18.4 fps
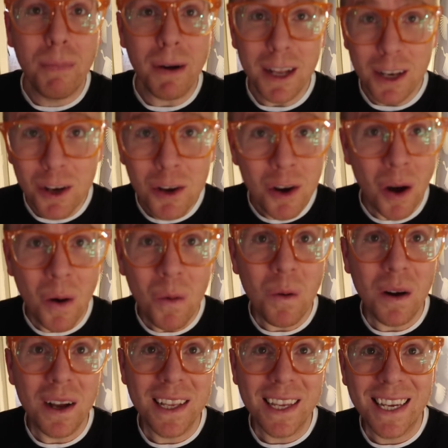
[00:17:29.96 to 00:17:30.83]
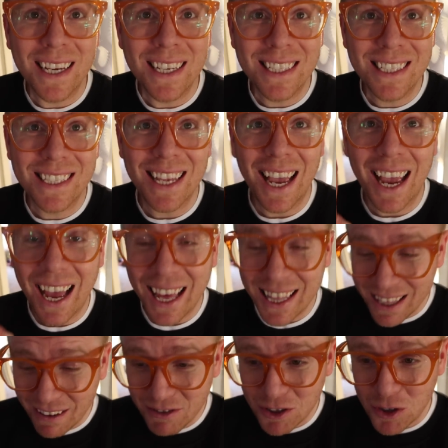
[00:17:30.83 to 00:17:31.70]
But no one can say I
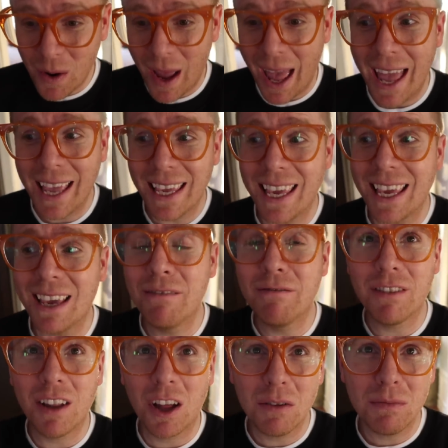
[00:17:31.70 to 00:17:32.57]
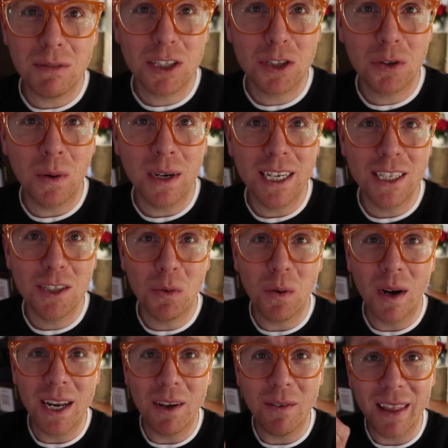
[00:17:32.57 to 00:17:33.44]
left you hanging in Vlogmas
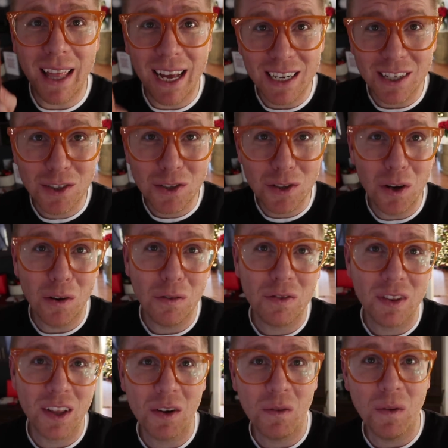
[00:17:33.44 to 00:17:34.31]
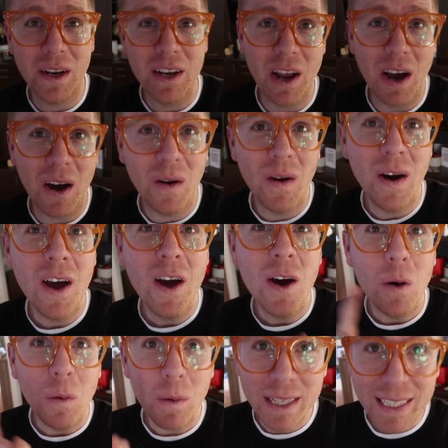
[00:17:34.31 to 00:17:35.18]
2020 without a snowflake window.
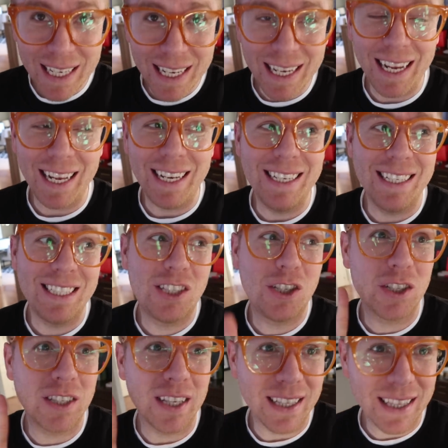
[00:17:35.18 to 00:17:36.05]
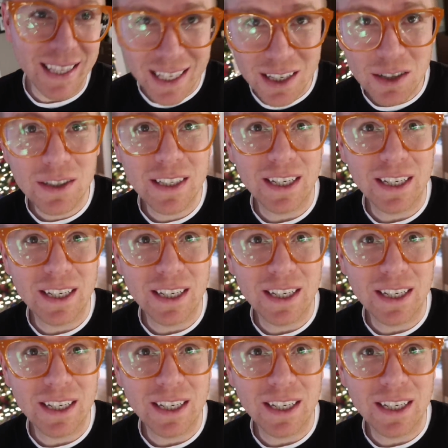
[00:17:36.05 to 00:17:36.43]
We did it, it's just a little